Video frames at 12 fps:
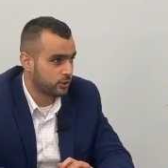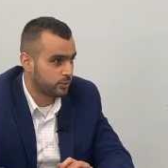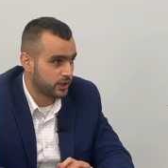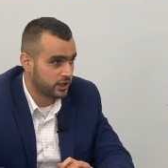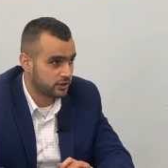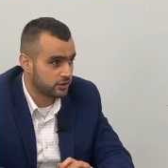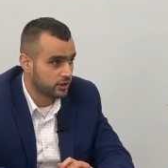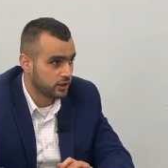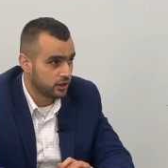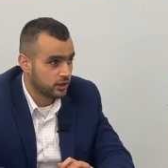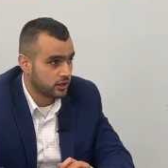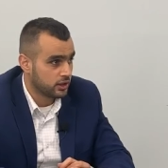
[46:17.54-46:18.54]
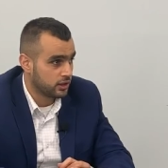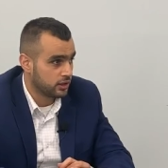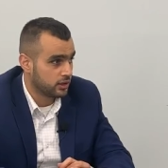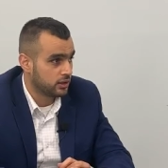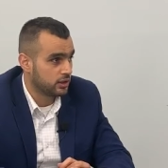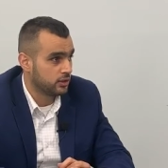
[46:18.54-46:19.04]
to place,
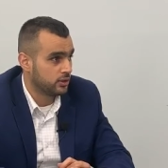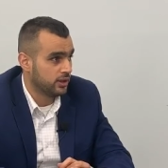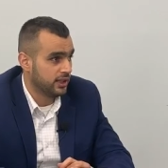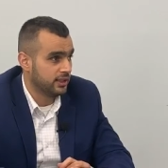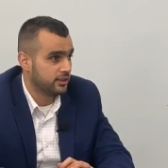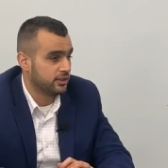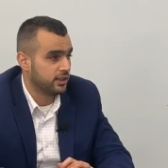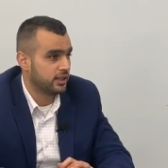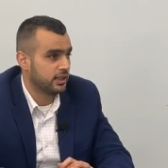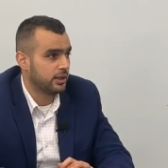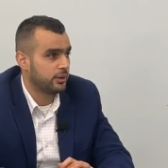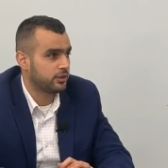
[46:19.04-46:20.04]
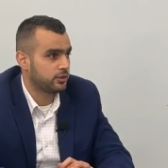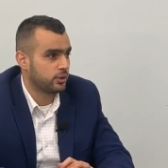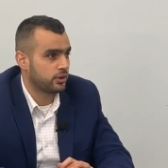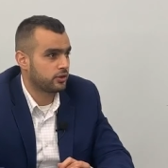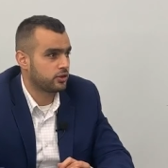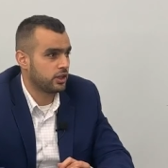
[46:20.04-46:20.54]
and allow us to
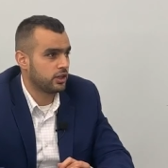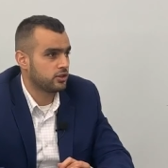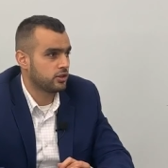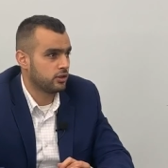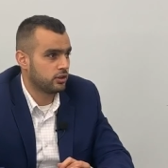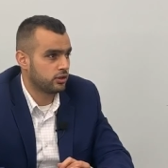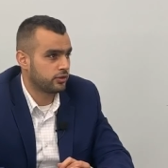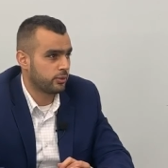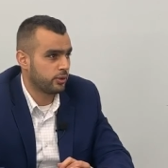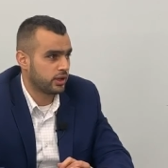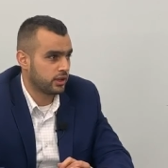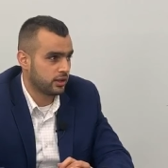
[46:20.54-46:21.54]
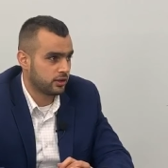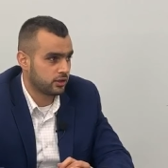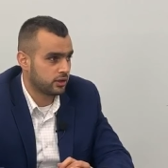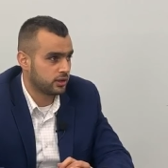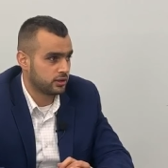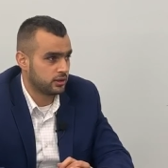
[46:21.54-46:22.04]
exchange and learn from one
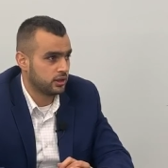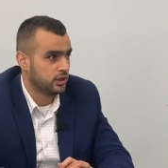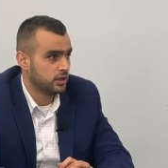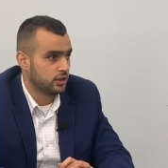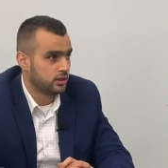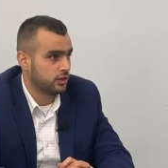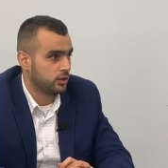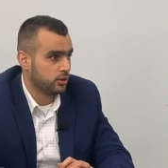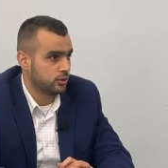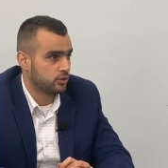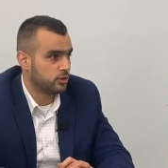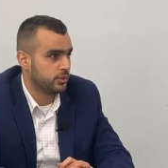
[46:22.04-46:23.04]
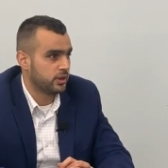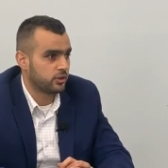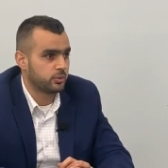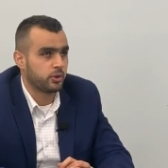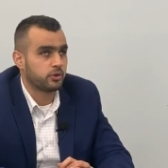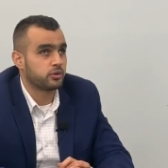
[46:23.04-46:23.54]
another, and to be
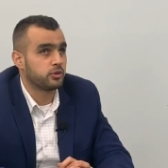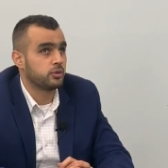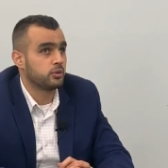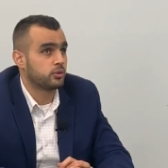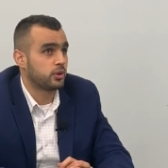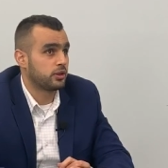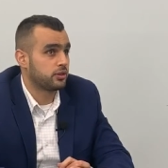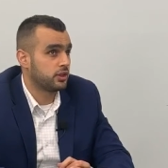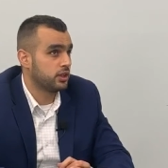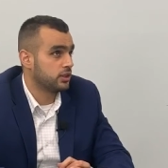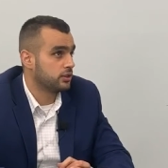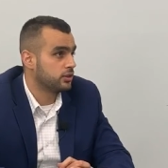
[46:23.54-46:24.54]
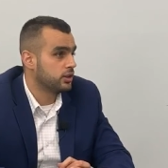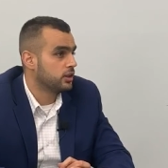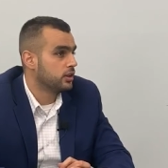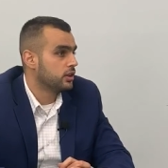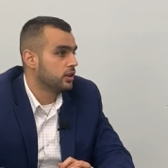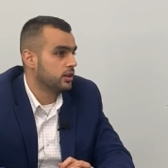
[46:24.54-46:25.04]
exposed to great things.
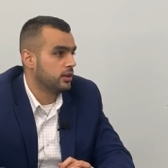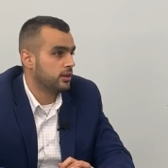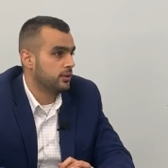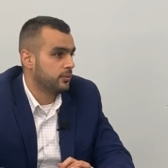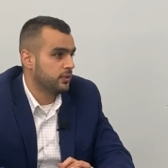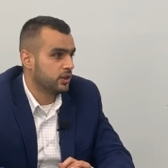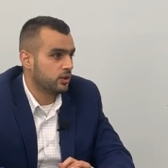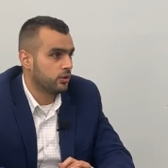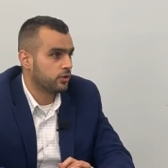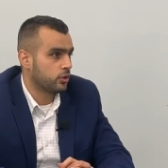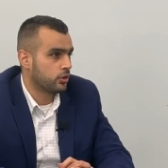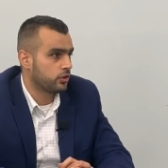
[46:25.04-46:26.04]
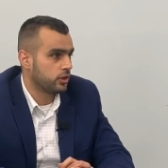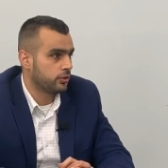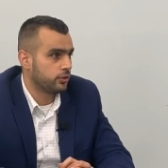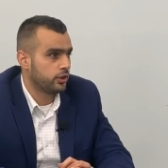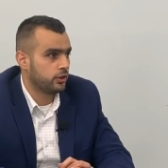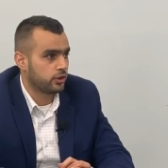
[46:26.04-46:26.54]
Of course,
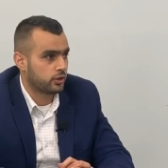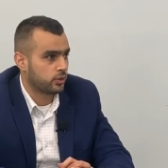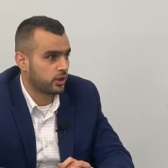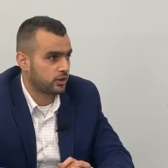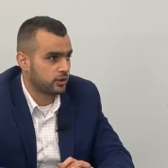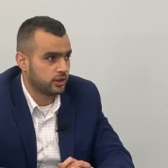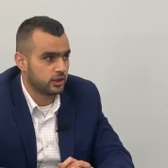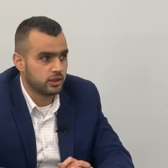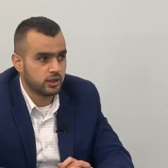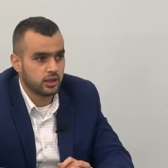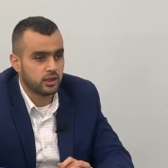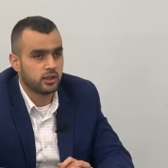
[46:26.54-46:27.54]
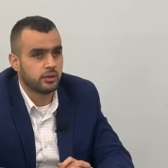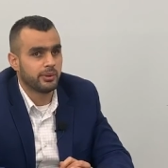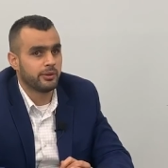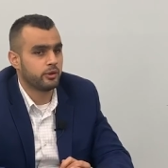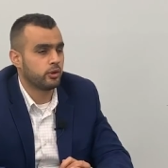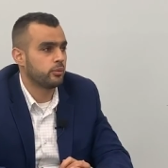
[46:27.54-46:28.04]
if we use it correctly,
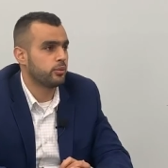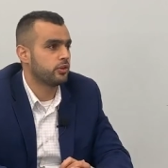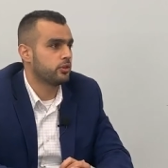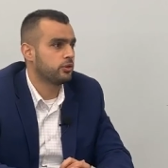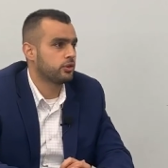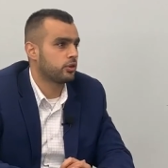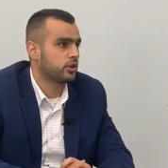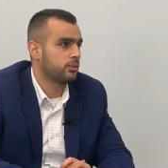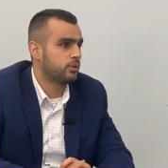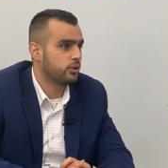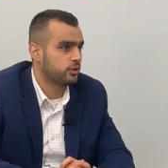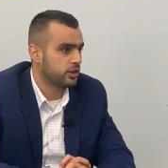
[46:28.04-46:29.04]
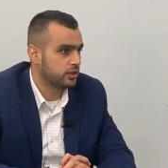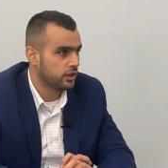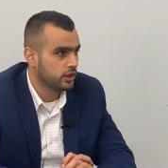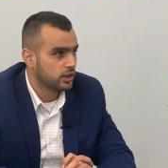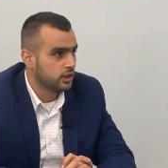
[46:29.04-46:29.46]
and we don't misuse it or abuse it.